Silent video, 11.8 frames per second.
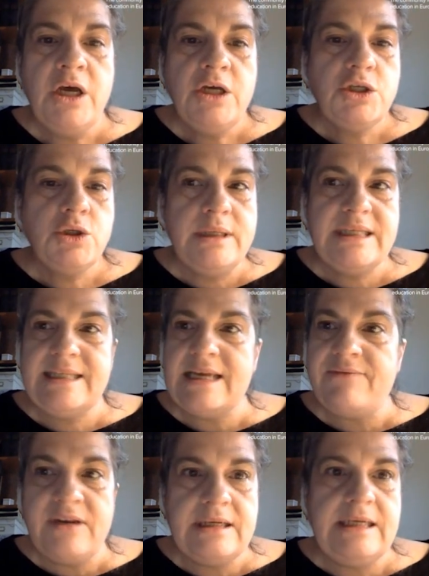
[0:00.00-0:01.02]
So it's
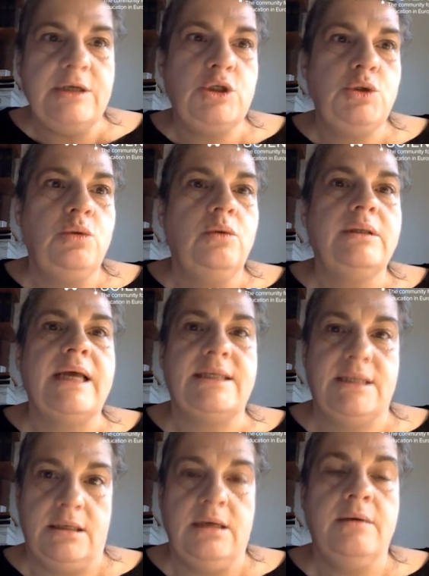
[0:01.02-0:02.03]
definitely a tool
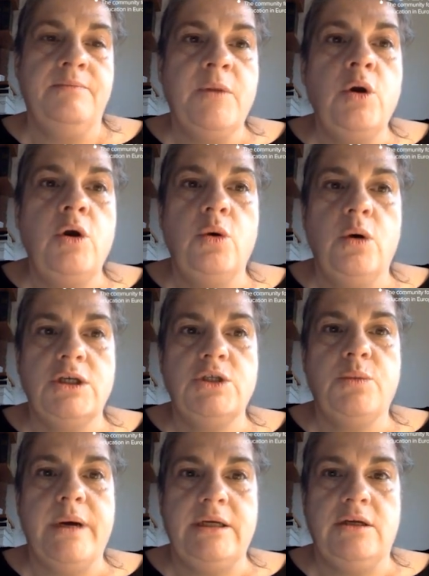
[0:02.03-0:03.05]
that allows us to
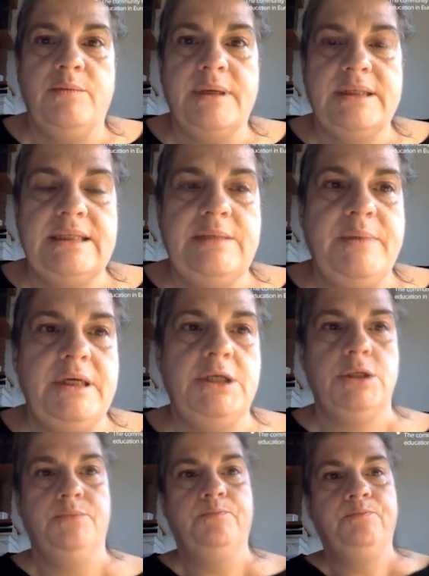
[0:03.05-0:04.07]
widen
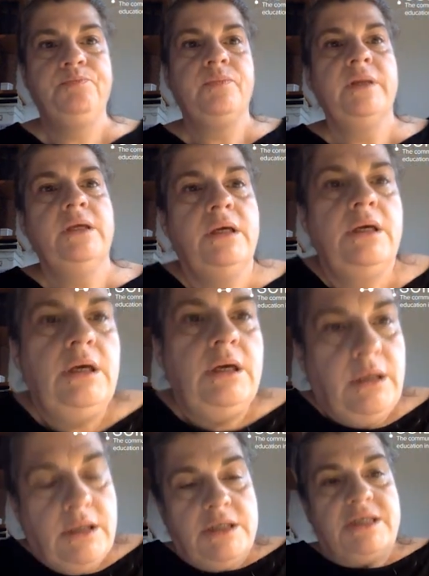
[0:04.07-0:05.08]
participation.
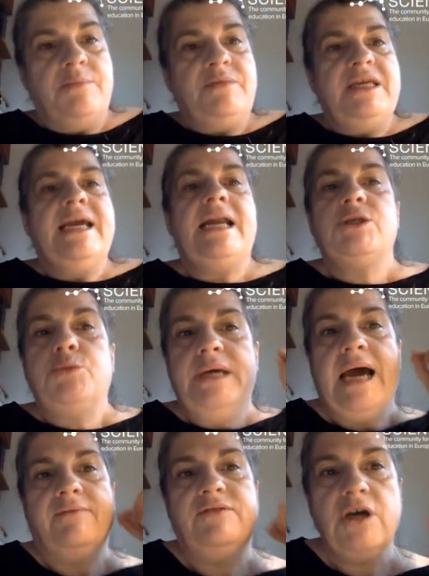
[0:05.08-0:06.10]
Something else we
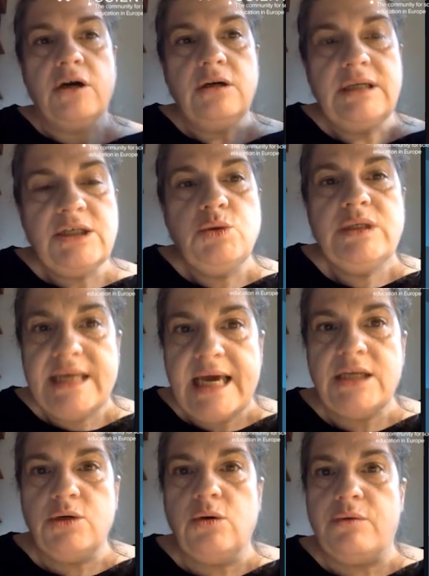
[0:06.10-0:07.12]
have done is to
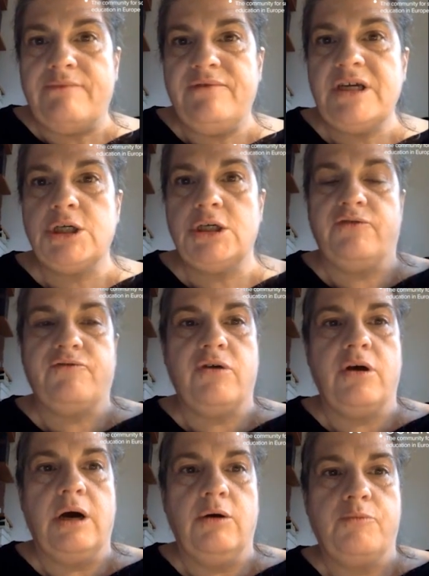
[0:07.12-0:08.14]
schedule revision of
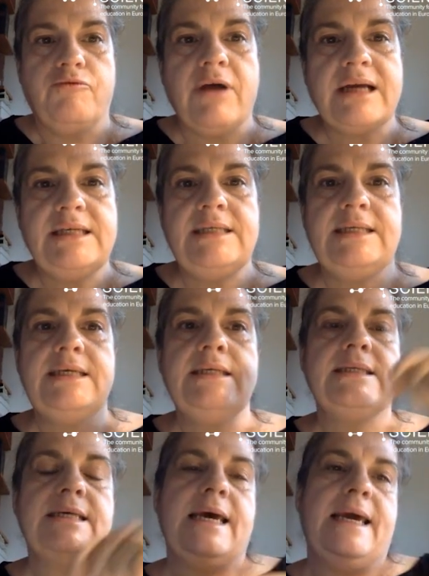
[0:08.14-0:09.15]
our
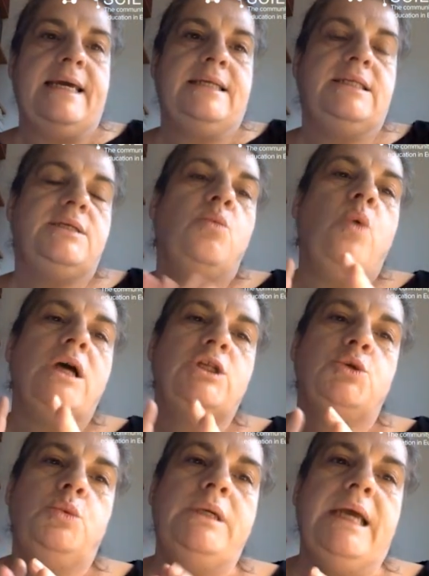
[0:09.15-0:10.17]
practices, and what
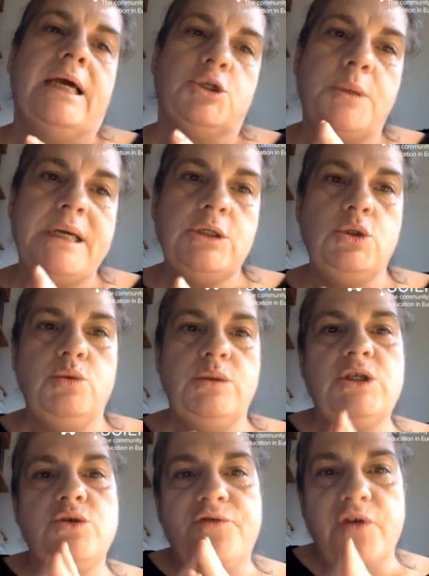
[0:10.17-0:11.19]
we are trying to do is
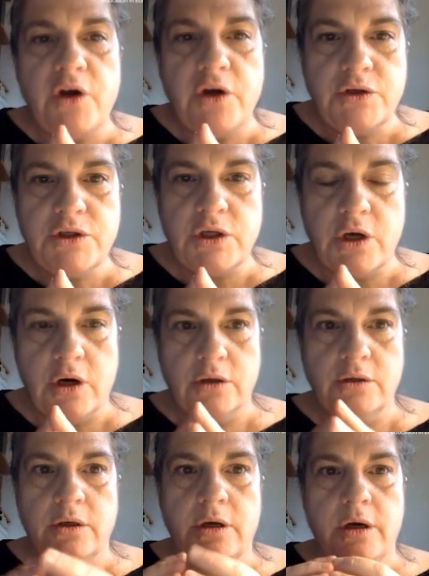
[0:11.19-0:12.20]
to focus
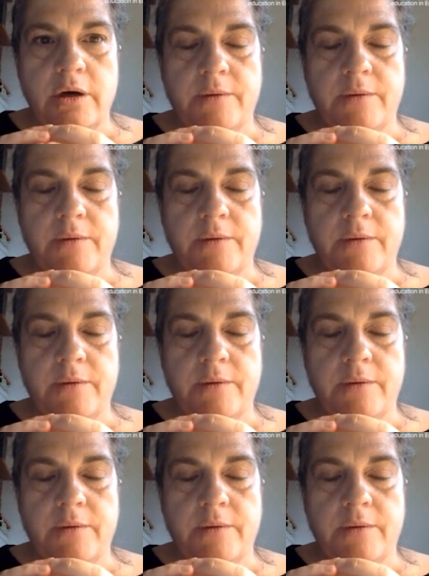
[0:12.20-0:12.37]
on